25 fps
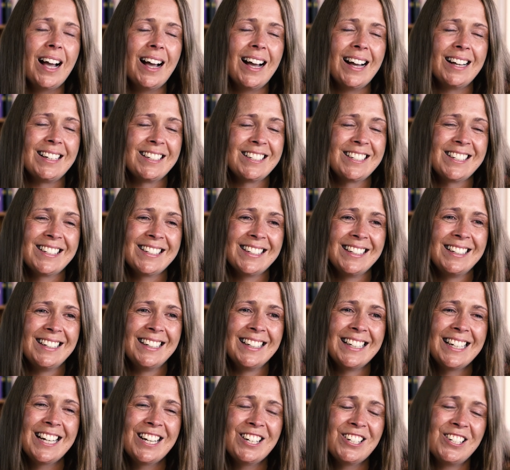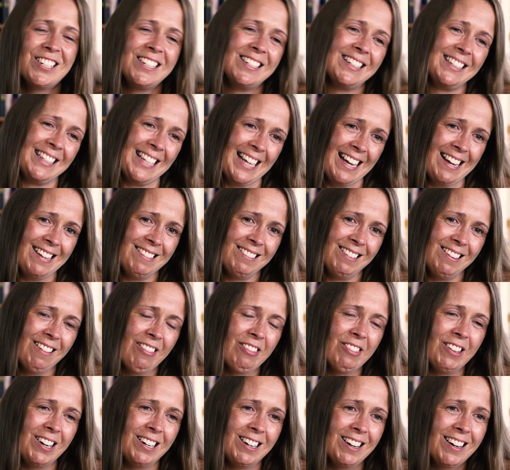And she said,
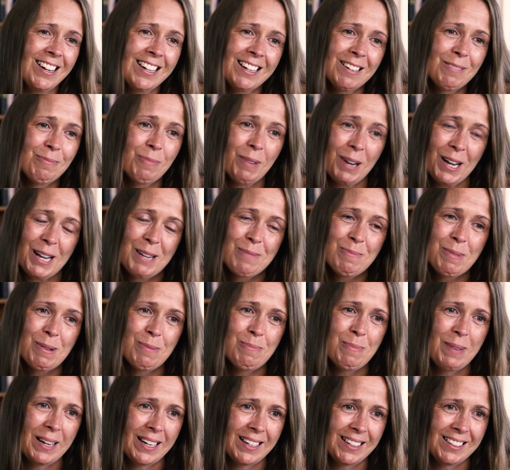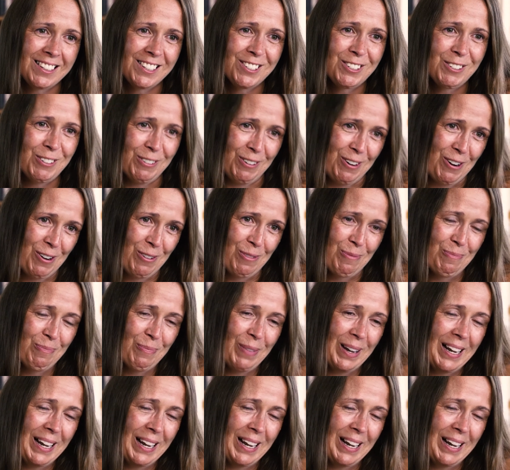The lion might be big and strong,